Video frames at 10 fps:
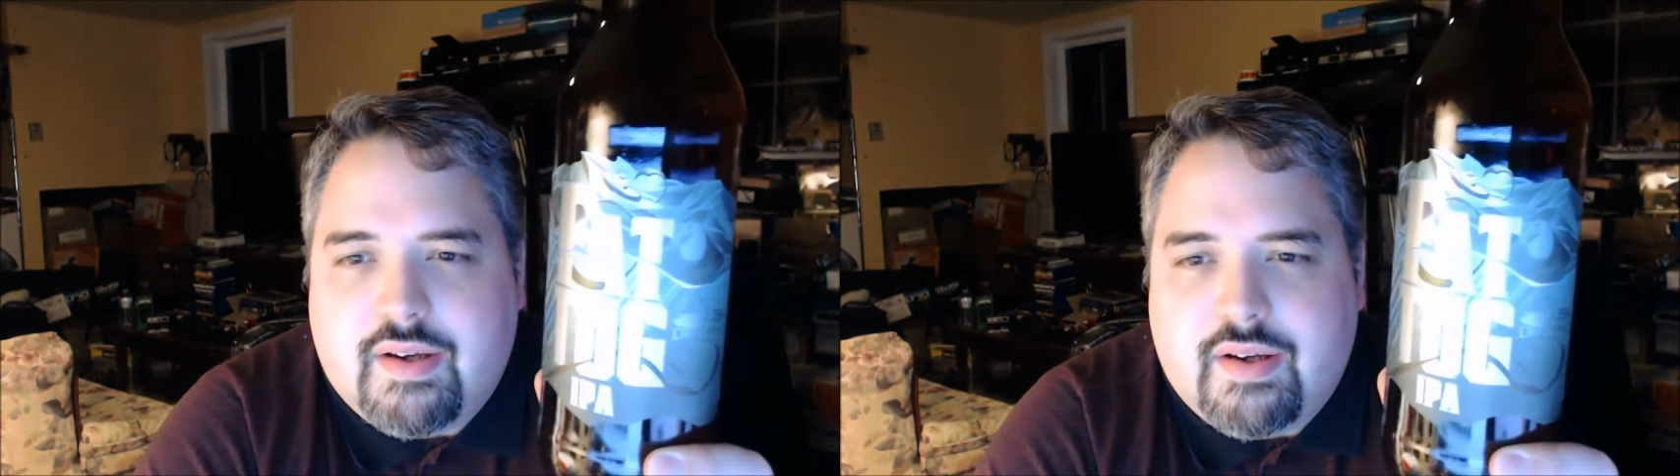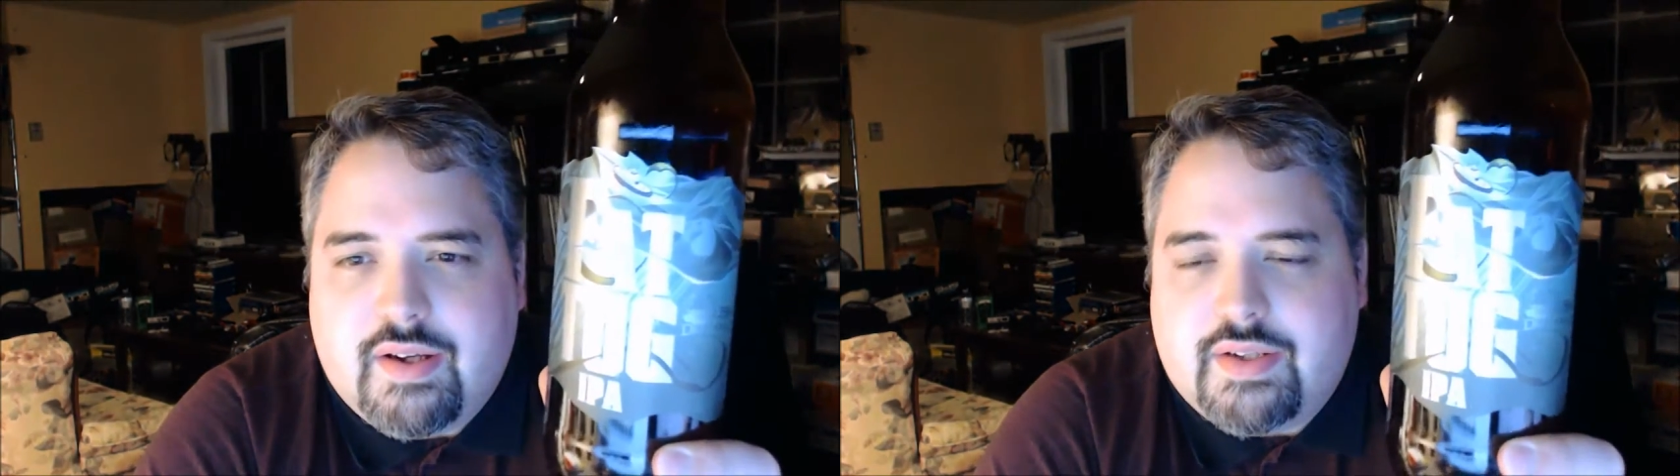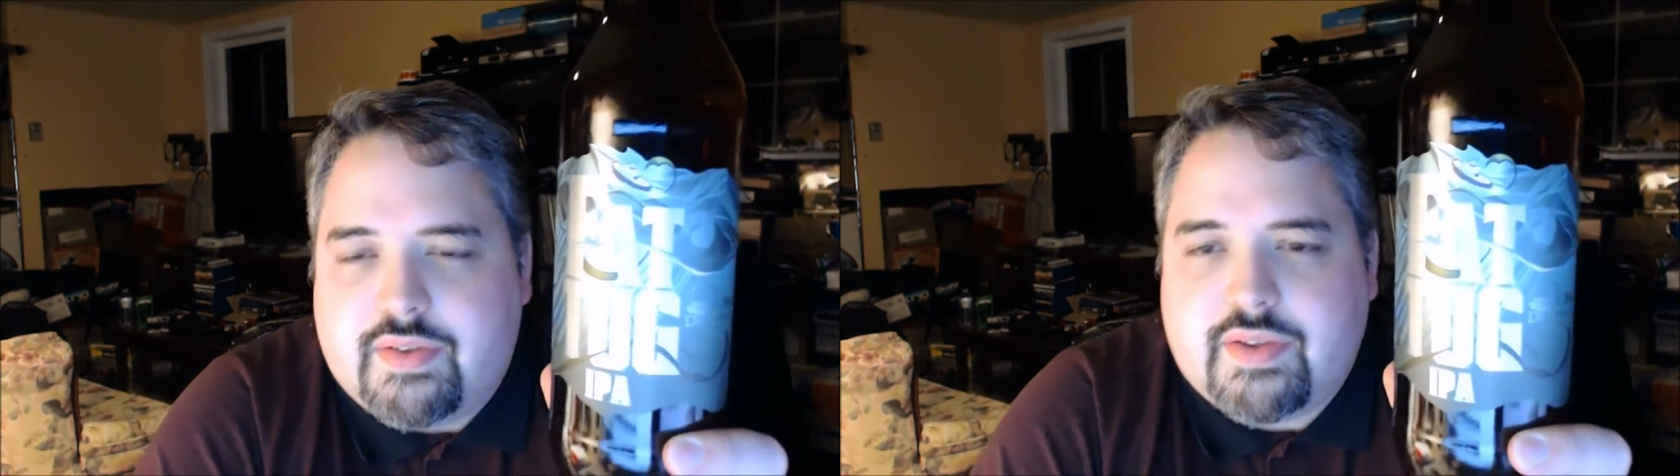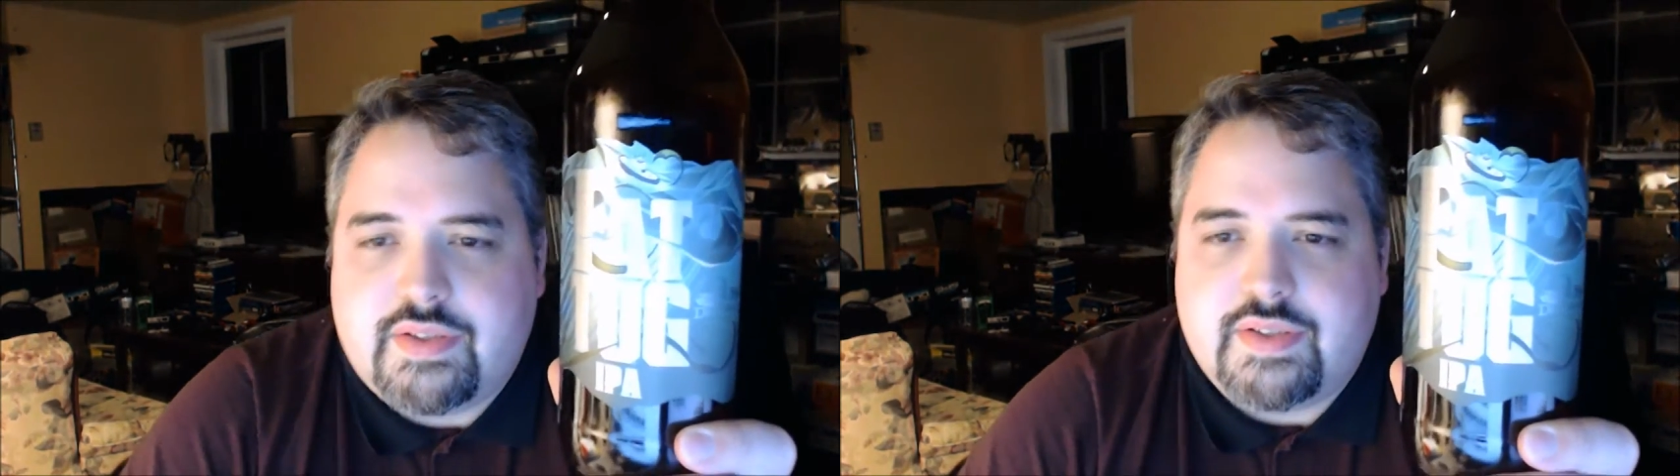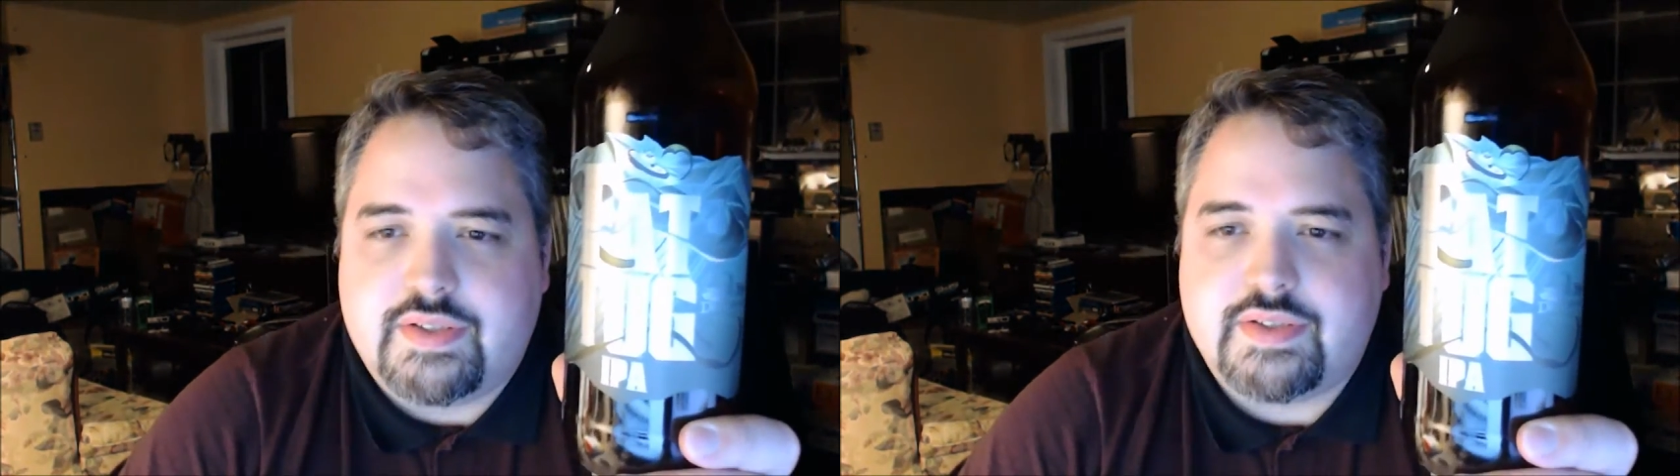I
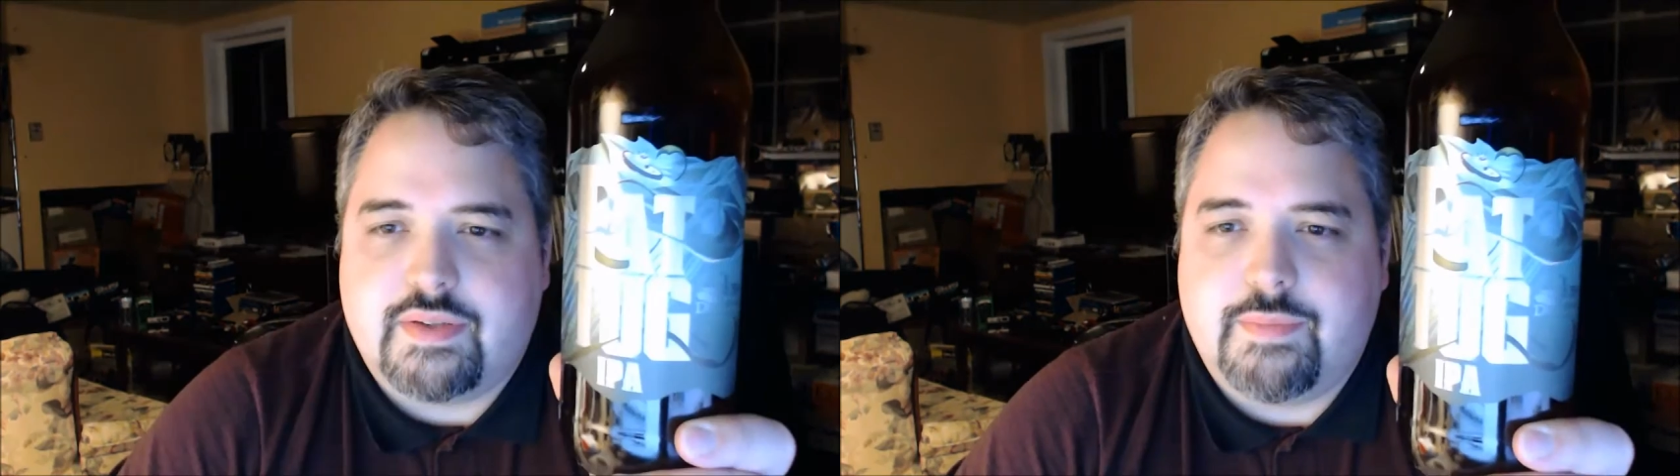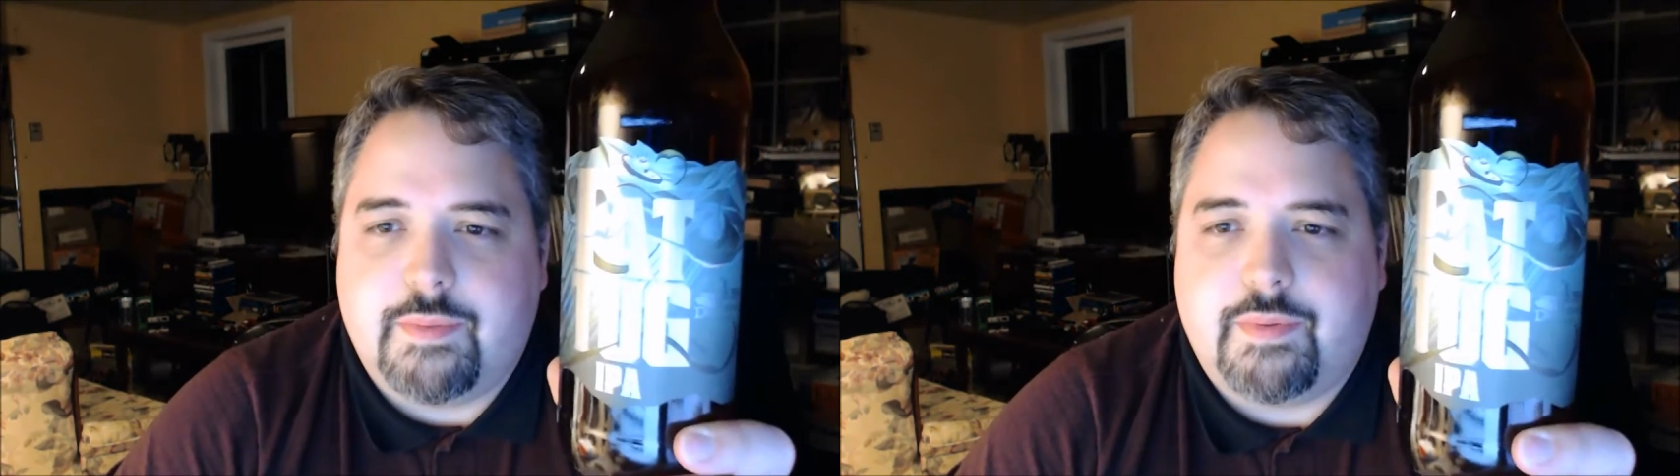know that some